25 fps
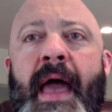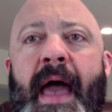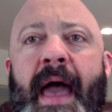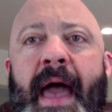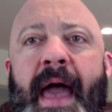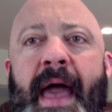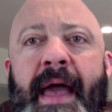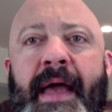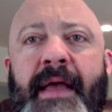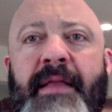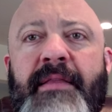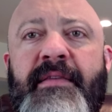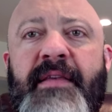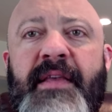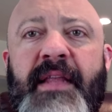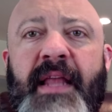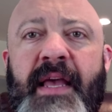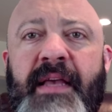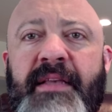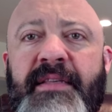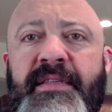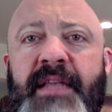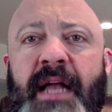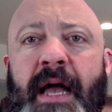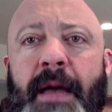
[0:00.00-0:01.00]
And
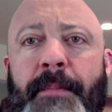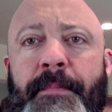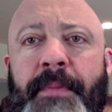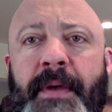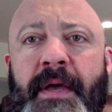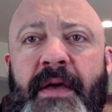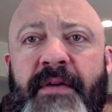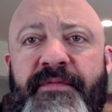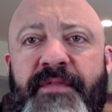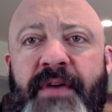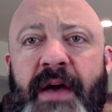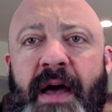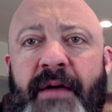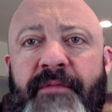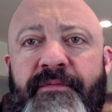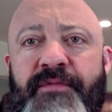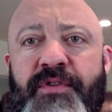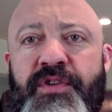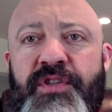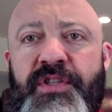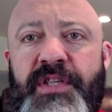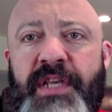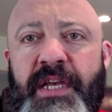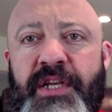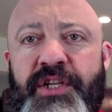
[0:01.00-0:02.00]
today's topic of
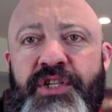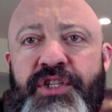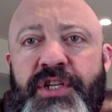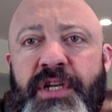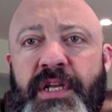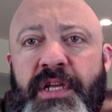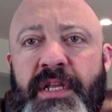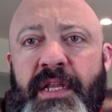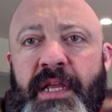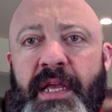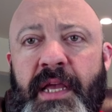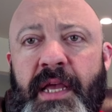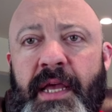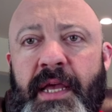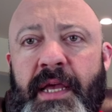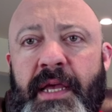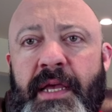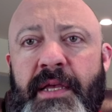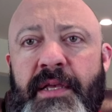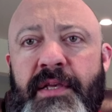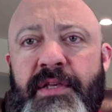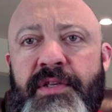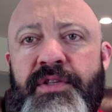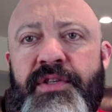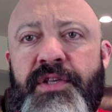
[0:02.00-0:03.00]
conversation
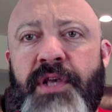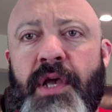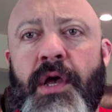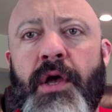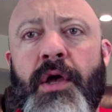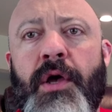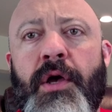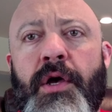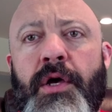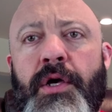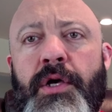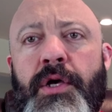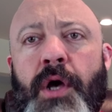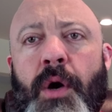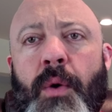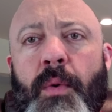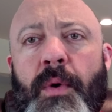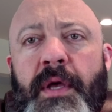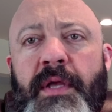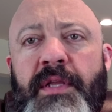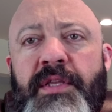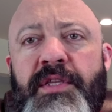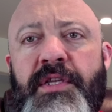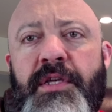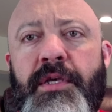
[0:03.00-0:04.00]
is
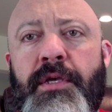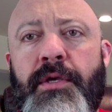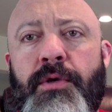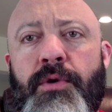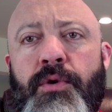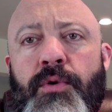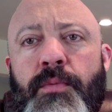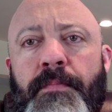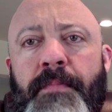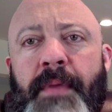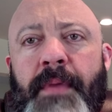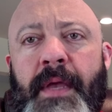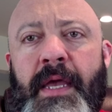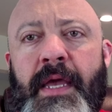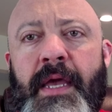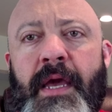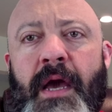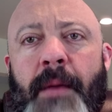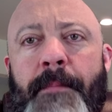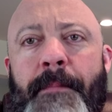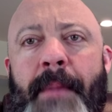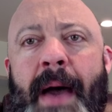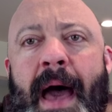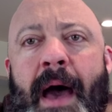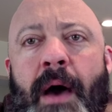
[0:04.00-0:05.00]
going to be
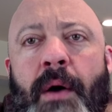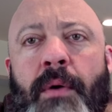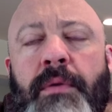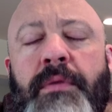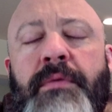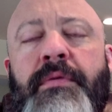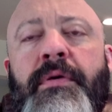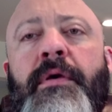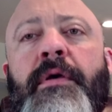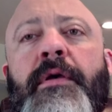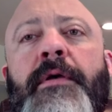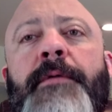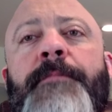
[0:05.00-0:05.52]
about